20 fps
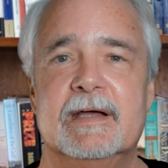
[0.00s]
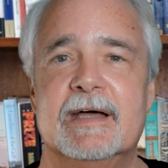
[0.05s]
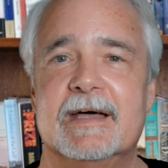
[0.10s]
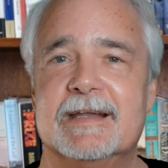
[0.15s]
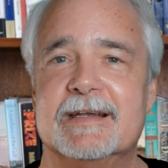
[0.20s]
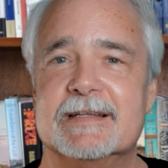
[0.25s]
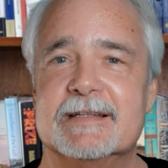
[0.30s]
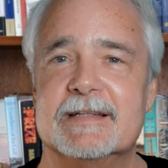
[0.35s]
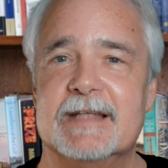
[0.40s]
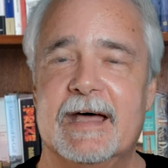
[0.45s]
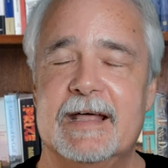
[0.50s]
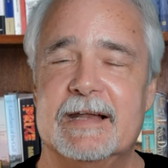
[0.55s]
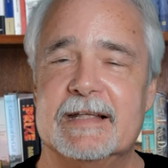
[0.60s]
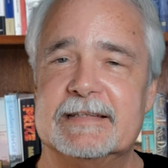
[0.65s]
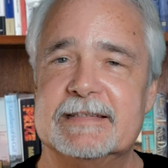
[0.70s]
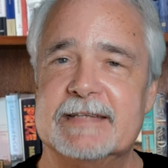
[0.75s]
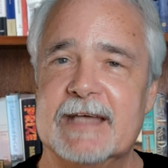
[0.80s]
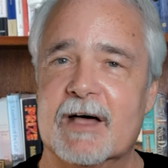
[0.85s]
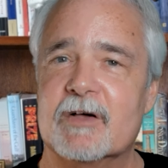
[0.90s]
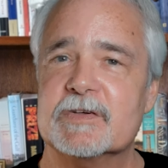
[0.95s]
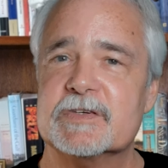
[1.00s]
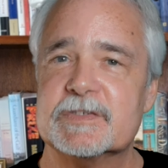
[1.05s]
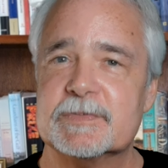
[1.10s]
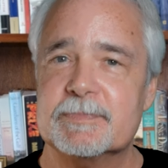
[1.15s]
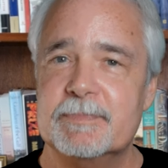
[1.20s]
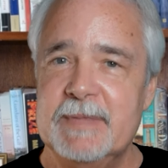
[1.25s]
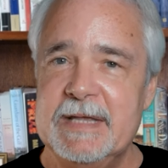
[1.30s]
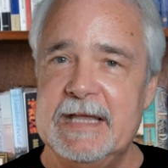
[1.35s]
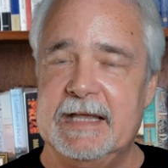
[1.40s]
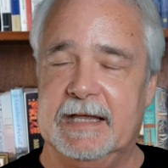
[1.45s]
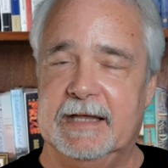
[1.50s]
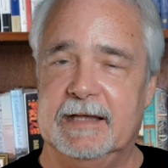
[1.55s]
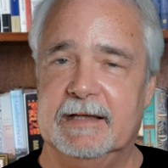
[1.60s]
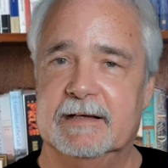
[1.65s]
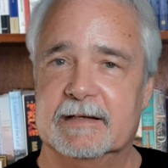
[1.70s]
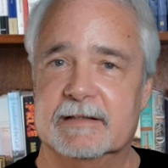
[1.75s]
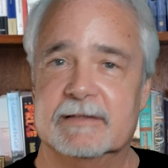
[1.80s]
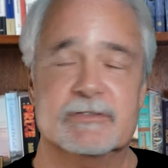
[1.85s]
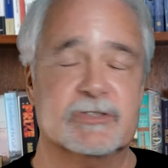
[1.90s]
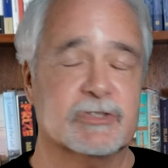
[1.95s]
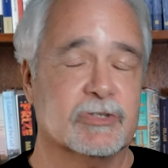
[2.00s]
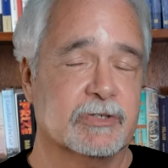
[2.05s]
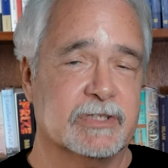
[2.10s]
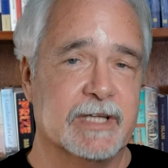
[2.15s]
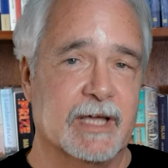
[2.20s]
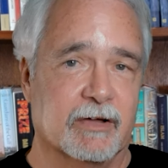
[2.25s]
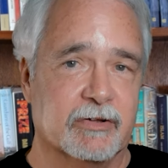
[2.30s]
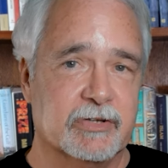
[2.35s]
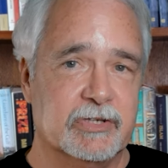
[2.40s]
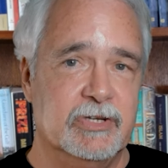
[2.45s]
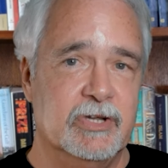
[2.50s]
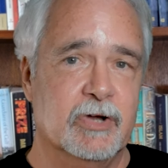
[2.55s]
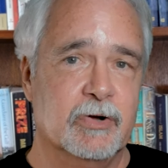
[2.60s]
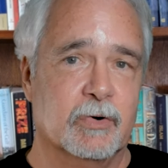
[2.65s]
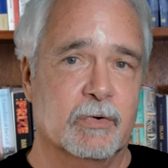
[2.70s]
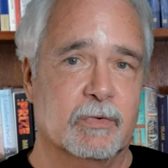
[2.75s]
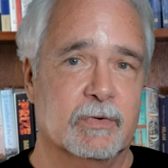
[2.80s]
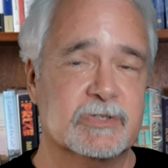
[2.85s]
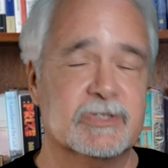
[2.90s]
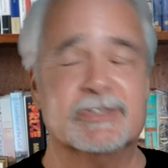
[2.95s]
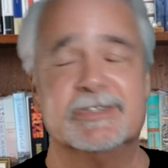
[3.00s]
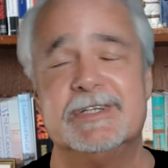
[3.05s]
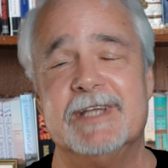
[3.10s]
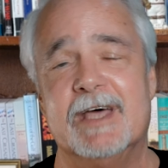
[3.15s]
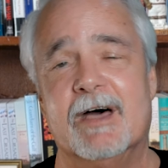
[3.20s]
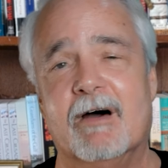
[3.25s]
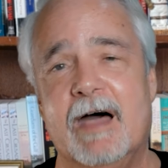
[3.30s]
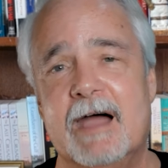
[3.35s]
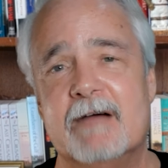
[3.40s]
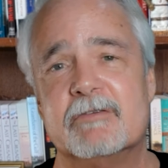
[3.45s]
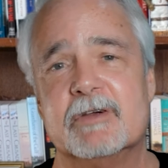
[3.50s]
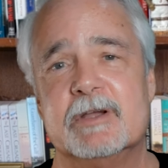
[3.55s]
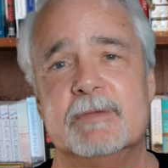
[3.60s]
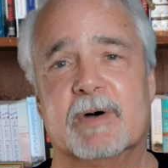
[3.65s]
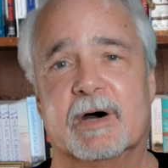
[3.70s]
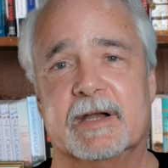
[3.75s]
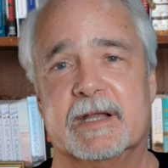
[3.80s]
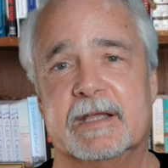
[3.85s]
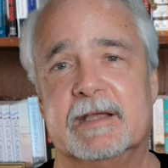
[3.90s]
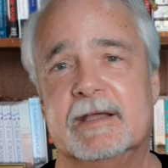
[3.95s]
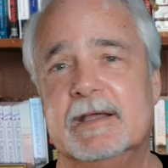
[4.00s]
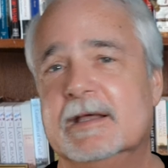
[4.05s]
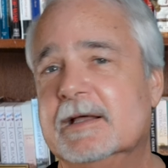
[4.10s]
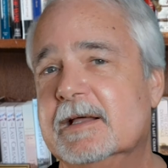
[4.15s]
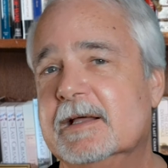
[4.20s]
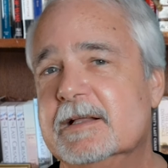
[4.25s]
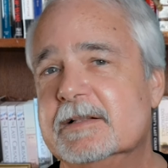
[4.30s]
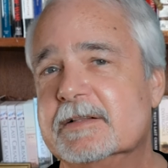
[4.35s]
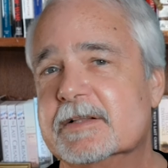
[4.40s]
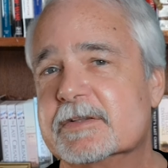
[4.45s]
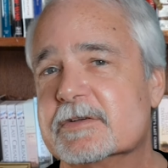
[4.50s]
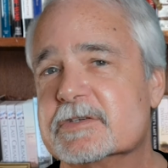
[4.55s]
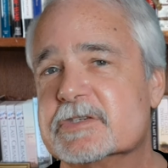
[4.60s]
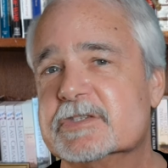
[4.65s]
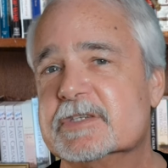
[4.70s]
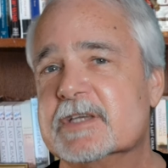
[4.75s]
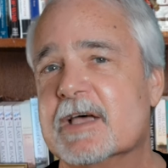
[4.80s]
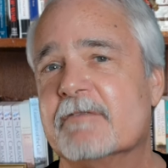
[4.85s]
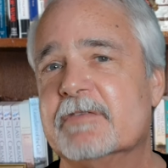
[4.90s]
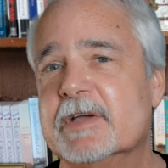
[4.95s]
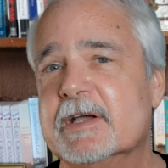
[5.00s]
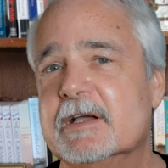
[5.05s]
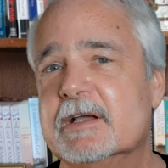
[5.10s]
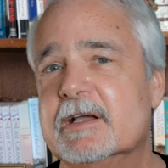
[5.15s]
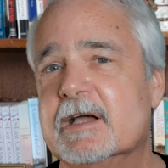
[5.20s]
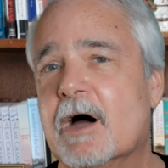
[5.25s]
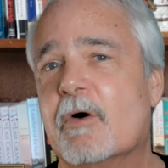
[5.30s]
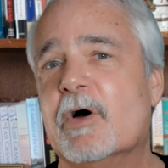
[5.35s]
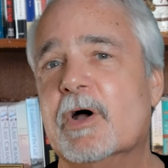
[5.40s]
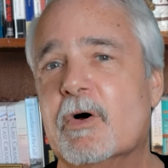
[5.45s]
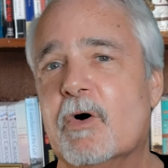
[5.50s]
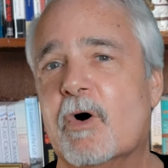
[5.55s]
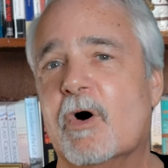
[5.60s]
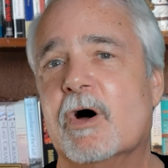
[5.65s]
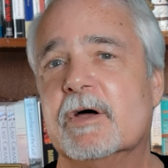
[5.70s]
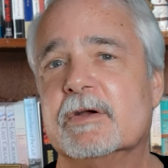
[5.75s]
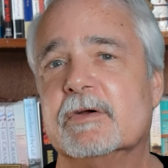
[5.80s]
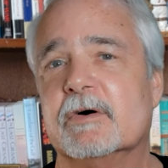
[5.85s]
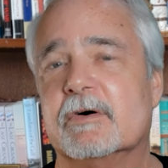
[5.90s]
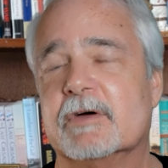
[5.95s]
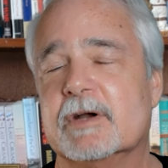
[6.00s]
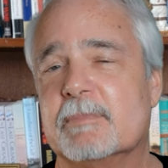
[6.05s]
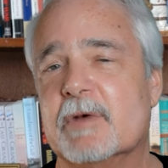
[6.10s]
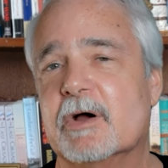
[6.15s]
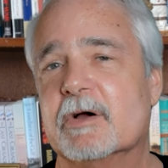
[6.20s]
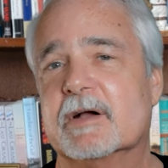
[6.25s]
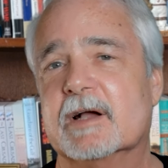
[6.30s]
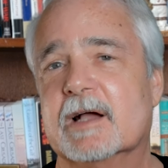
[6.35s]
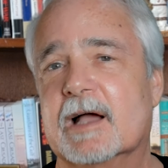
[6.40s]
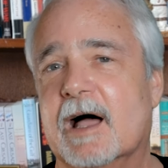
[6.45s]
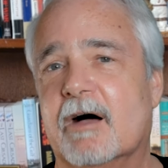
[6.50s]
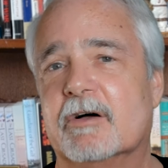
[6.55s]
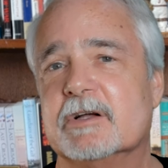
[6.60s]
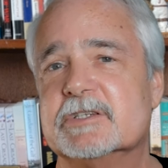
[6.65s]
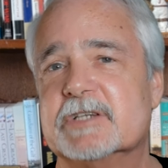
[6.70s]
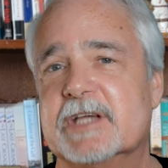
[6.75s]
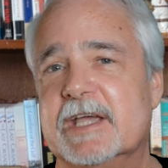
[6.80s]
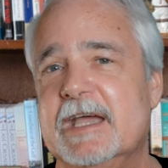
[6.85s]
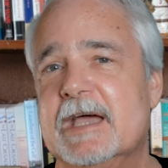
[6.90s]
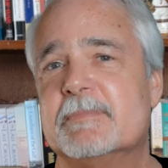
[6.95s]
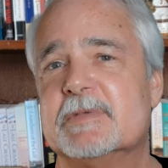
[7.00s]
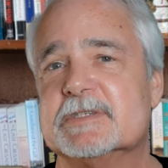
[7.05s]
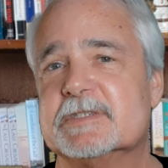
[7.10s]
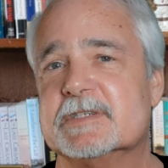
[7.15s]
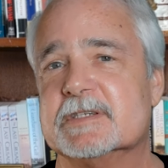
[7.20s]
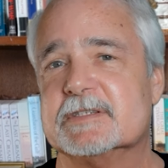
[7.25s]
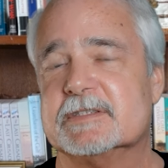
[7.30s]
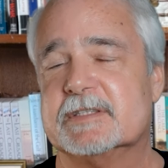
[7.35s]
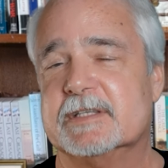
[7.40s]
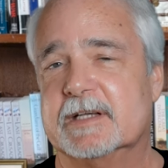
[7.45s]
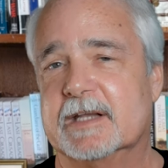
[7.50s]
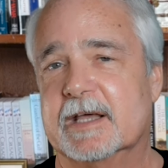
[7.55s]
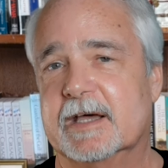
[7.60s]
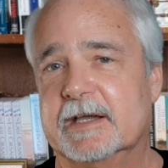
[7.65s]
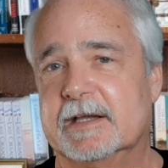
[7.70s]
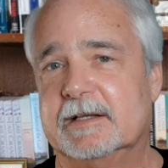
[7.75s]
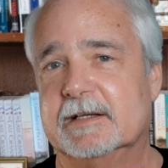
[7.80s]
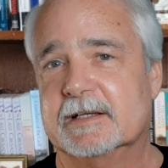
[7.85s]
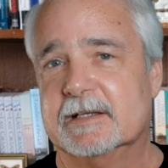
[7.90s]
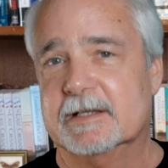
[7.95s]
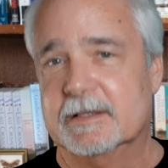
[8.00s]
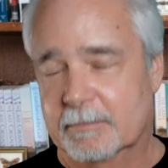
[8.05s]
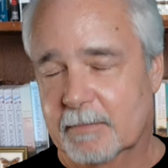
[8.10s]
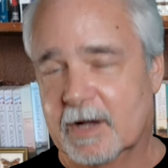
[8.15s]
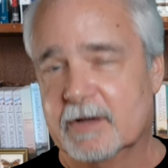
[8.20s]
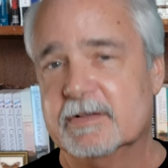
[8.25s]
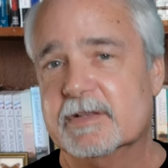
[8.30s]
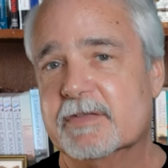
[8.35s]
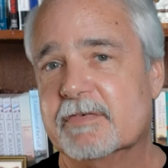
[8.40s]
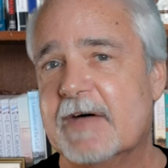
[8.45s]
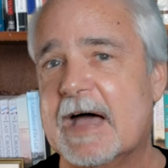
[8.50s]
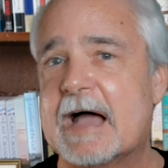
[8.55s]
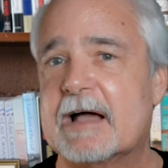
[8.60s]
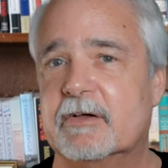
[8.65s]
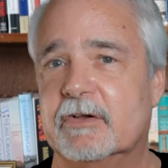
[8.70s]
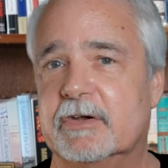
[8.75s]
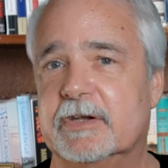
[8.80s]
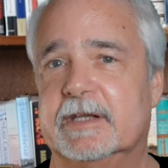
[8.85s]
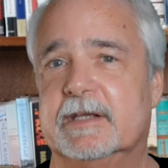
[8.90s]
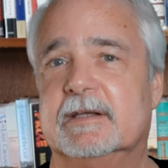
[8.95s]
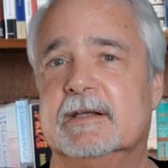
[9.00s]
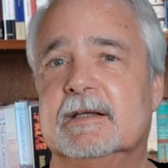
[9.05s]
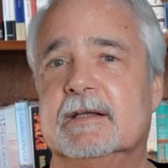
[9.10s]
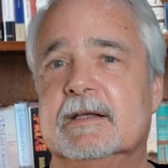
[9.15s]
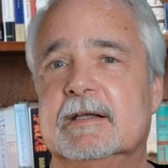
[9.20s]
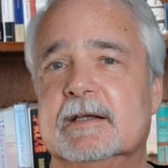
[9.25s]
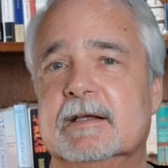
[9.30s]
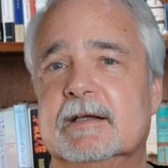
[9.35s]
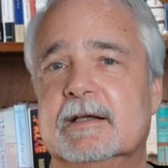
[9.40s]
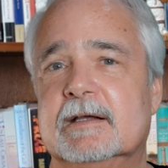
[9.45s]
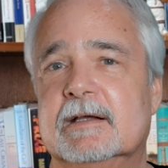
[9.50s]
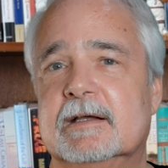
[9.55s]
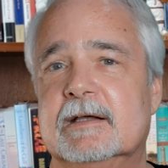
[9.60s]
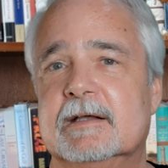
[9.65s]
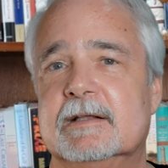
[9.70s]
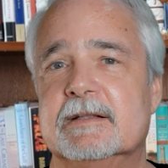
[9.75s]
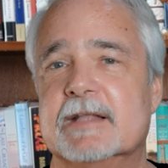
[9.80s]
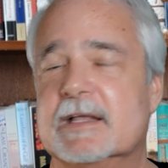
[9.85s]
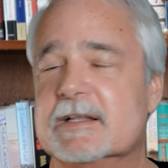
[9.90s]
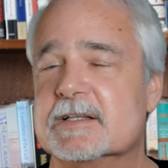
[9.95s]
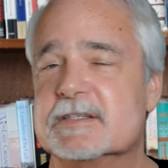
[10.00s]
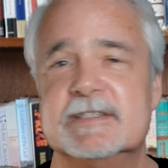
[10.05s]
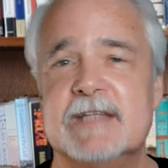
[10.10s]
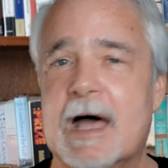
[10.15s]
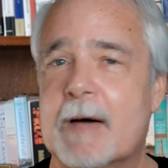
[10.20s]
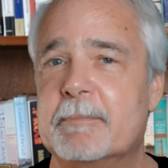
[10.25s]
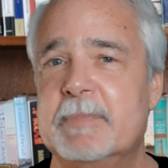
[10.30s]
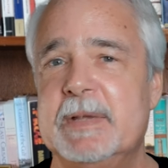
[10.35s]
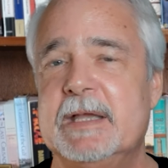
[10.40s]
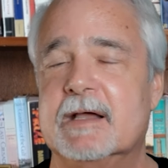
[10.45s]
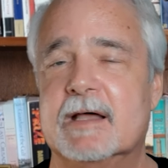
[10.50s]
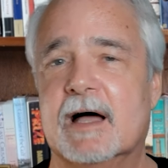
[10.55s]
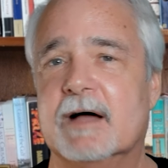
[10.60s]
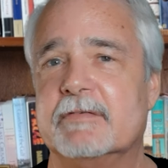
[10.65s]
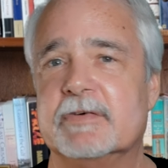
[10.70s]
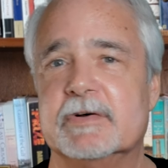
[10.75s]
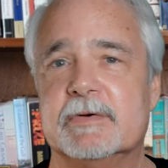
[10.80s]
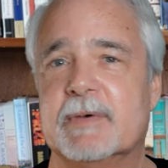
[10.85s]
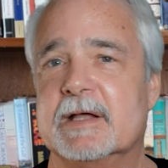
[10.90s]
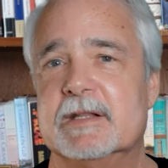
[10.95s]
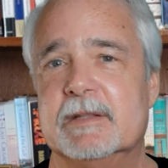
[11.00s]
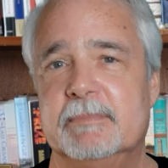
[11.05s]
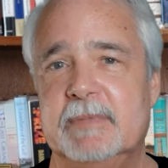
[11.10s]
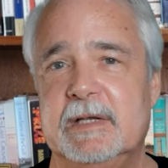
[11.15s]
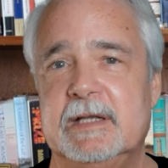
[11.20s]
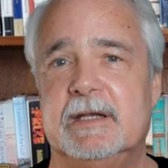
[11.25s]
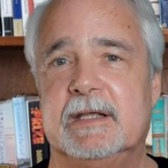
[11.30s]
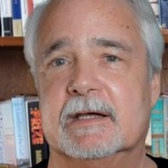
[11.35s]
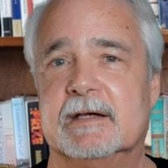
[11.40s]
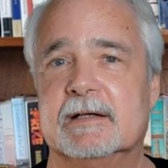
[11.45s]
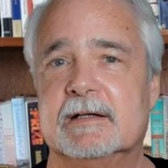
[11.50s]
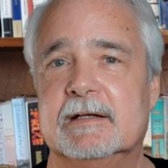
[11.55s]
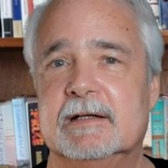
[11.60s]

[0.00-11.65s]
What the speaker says: And it tells me, should tell you, should tell everybody, that there's something going on American college campuses today among the faculty that's not being covered by the media.